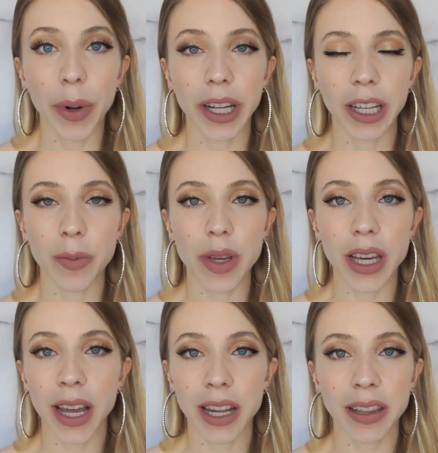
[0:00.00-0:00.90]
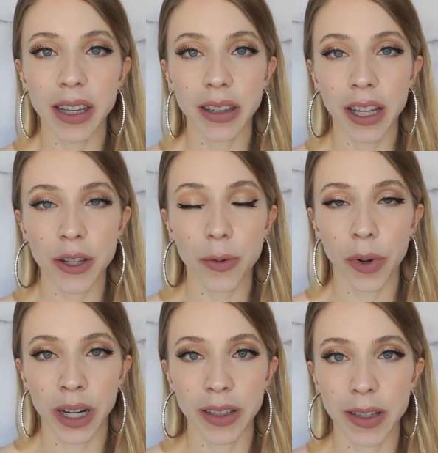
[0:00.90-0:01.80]
but it can be anything that you
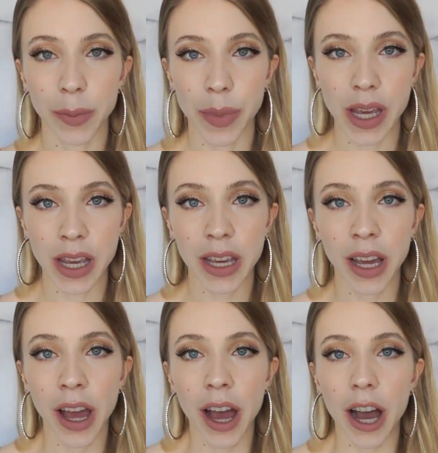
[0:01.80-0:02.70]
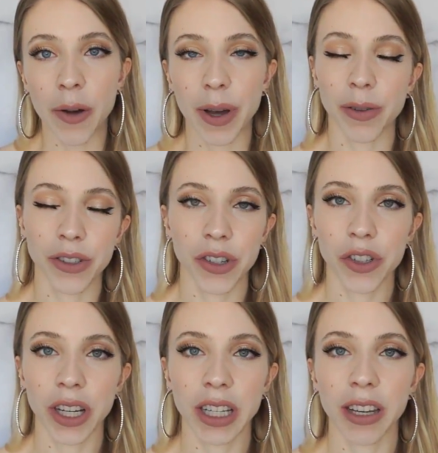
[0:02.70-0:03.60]
want it to be. I was
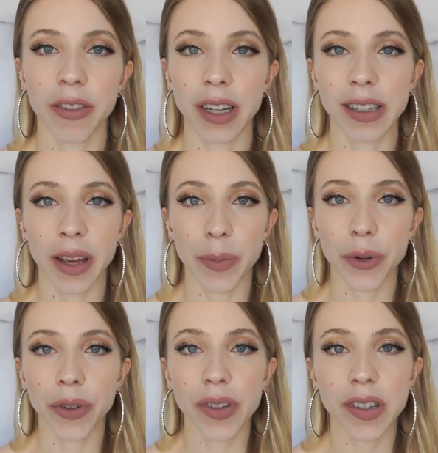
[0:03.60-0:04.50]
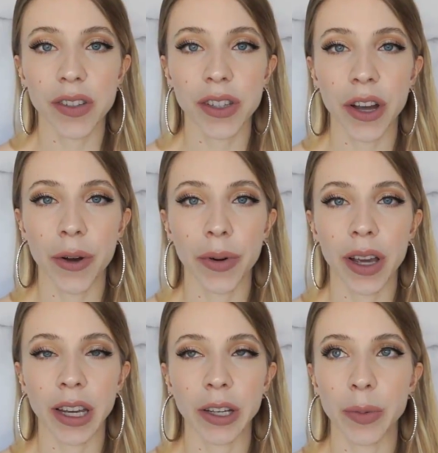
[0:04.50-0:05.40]
just trying to give examples. So
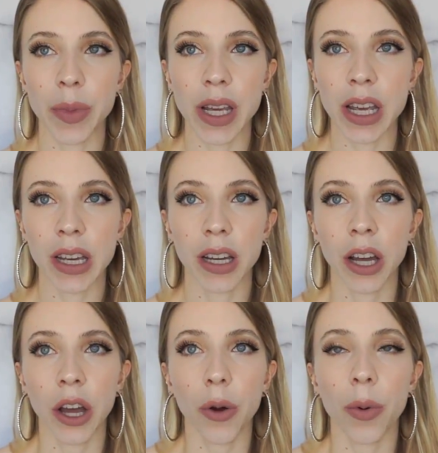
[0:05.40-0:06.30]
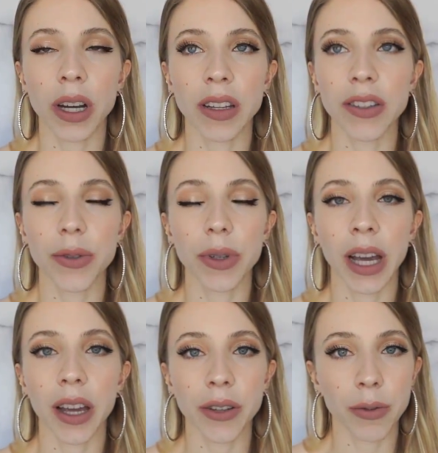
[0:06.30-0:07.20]
it could be wanting to
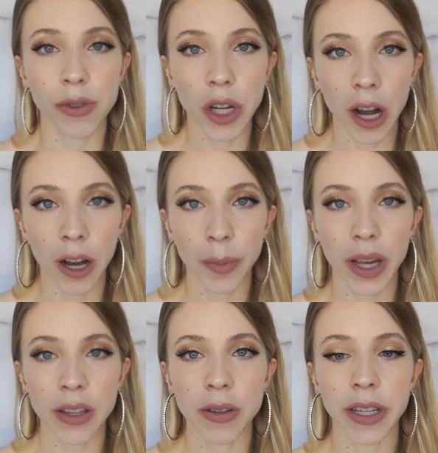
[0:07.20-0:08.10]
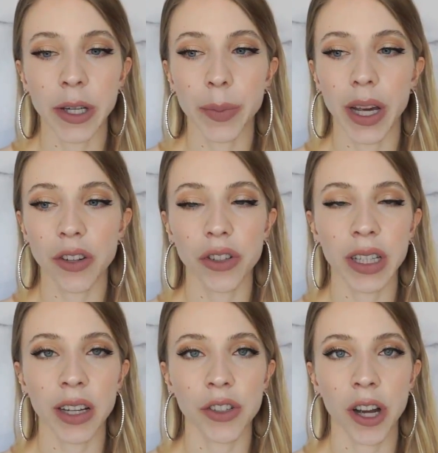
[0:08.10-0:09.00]
get a new job, and you need to picture
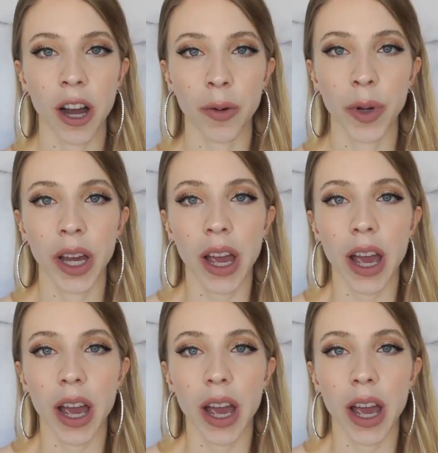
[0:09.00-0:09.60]
that job